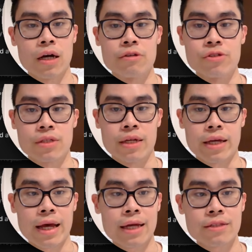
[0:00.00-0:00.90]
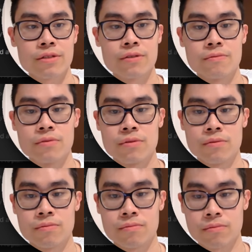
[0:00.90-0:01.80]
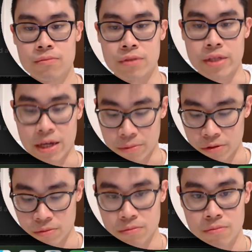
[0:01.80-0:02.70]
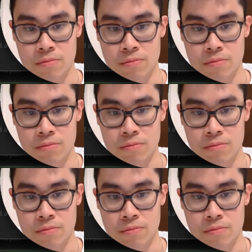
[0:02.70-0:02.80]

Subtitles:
I'll just click add demo,